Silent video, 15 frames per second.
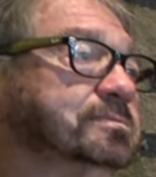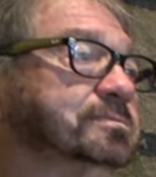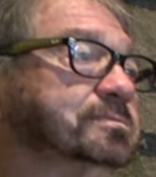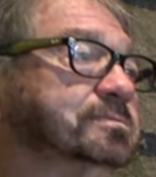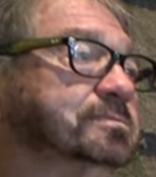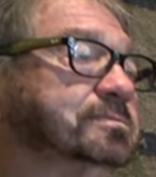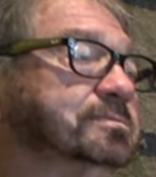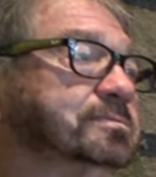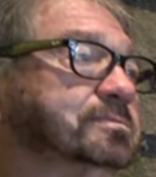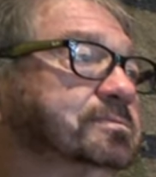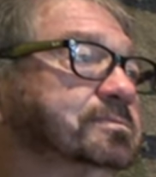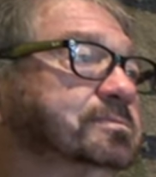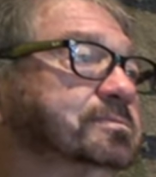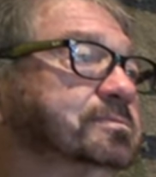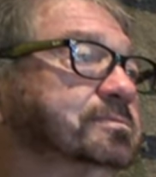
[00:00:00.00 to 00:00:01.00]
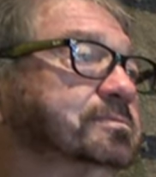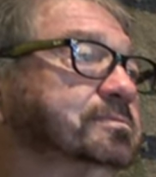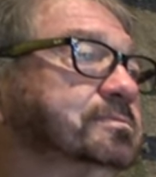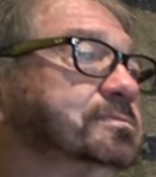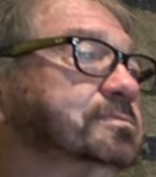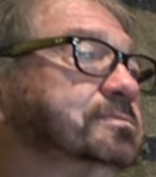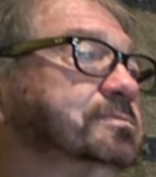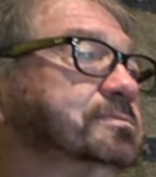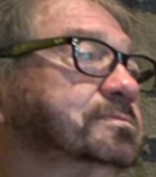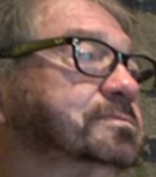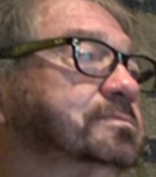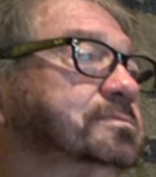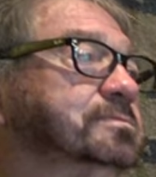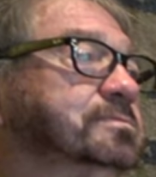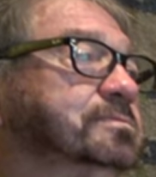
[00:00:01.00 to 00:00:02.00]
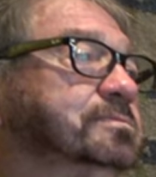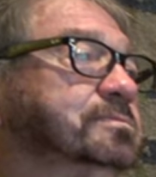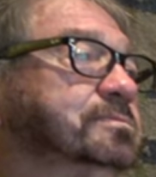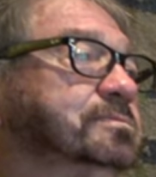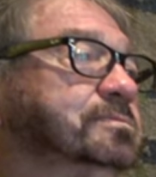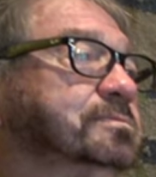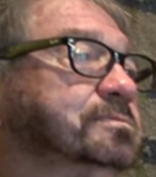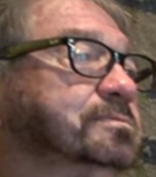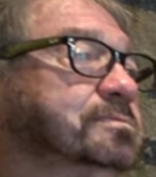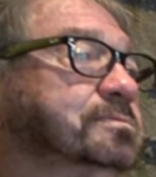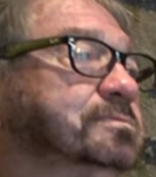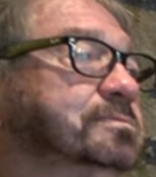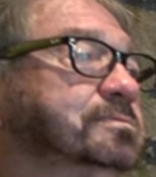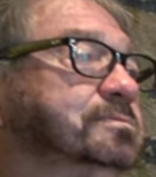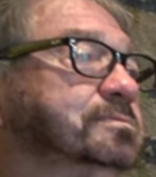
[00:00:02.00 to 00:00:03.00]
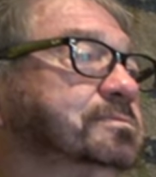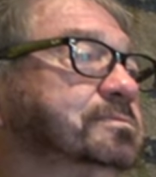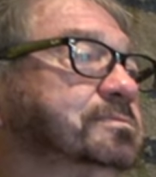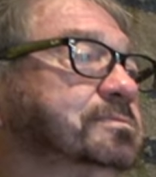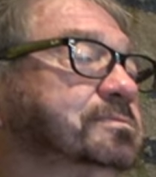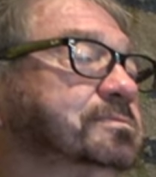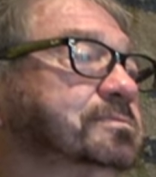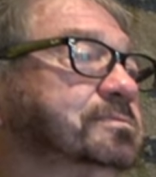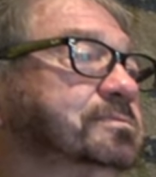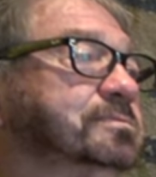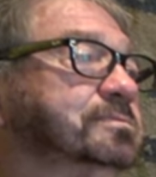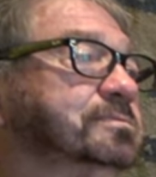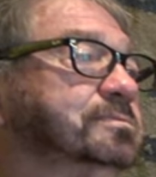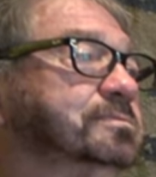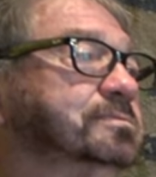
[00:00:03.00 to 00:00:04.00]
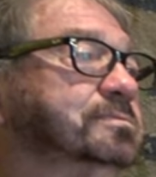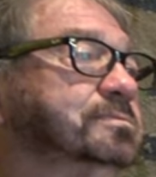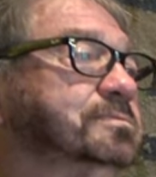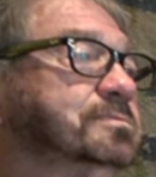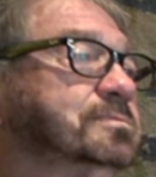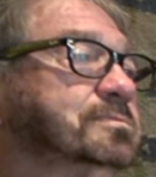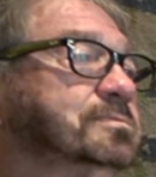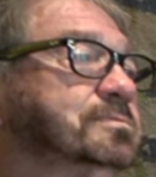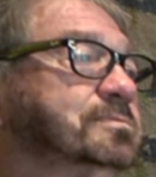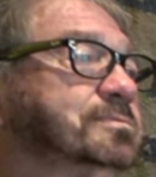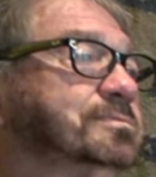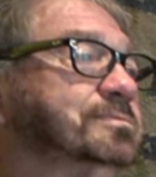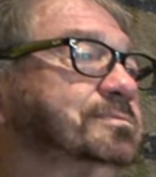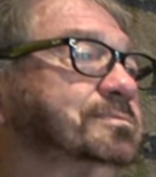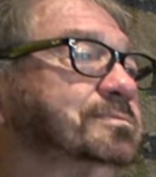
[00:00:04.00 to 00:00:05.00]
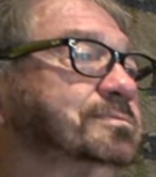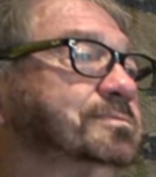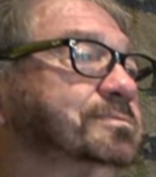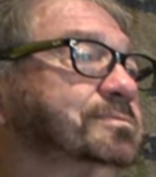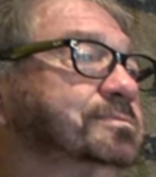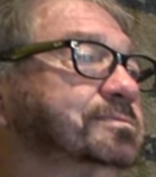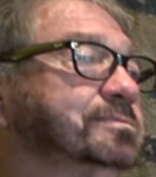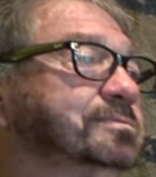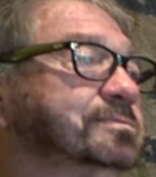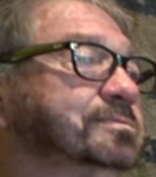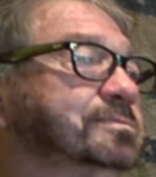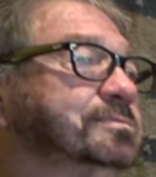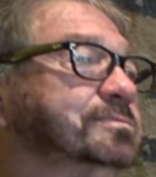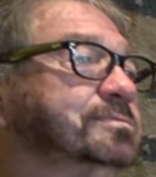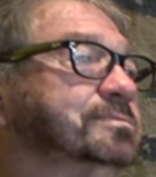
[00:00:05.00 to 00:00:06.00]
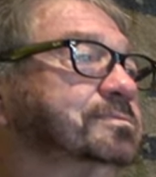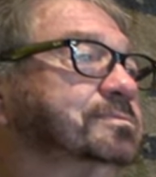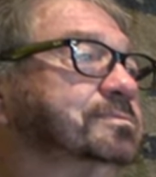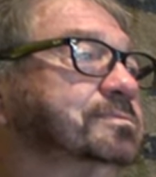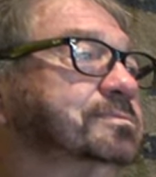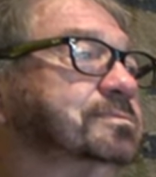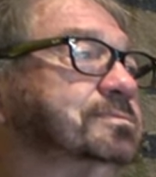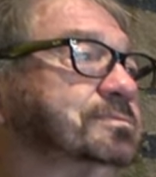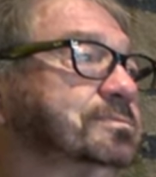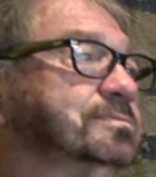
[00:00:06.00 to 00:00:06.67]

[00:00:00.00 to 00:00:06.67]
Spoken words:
The person shown says nothing.